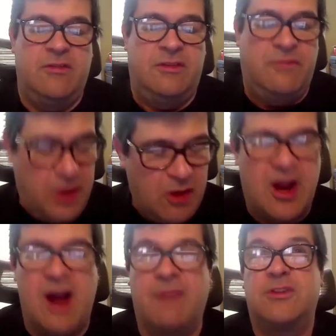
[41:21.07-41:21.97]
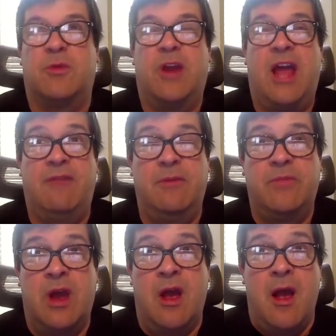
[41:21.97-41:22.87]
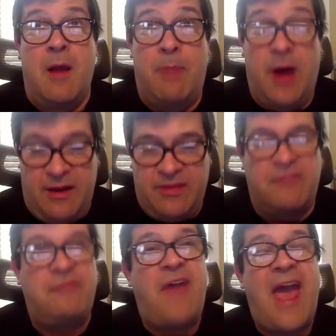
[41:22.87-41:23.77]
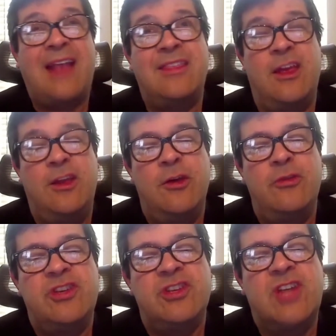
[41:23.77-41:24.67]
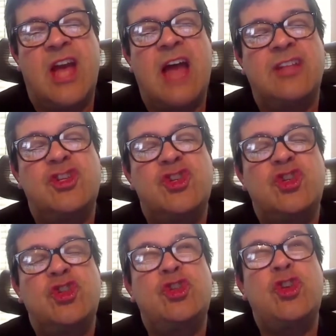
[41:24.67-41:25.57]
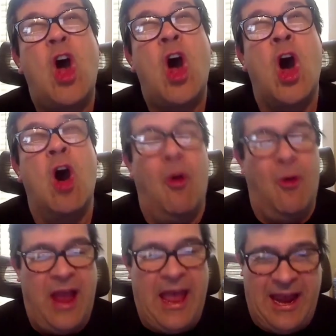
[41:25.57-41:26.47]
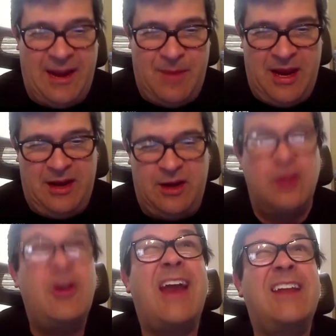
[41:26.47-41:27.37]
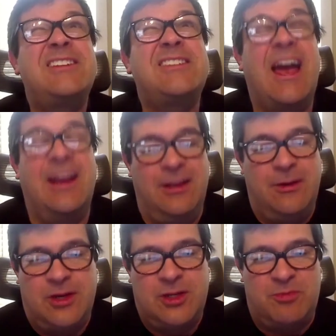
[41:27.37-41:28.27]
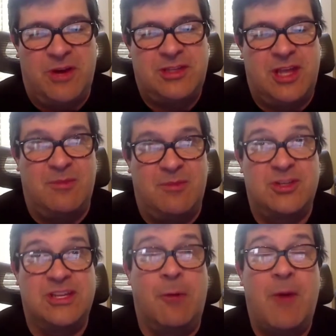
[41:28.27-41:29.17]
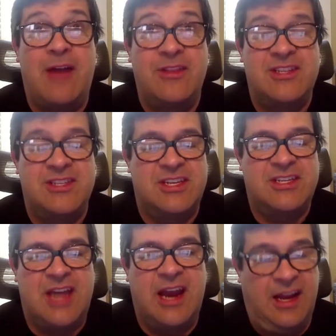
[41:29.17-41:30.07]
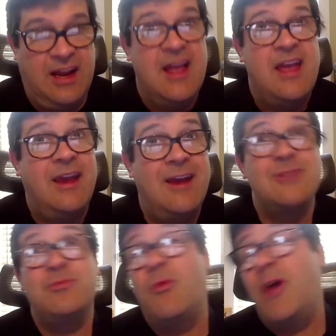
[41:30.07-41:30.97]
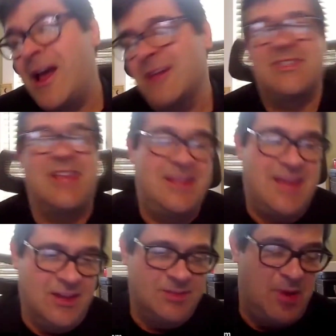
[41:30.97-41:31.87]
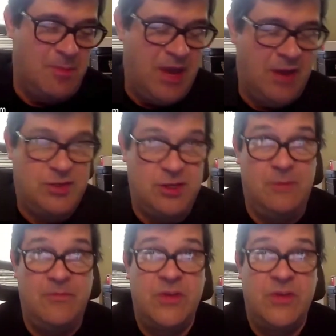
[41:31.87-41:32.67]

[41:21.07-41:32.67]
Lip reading: video conference or what have you. But the fact that you just got so animated, you got excited, you expressed that emotion like, wow, this is exciting. Here's what else that tells me about you.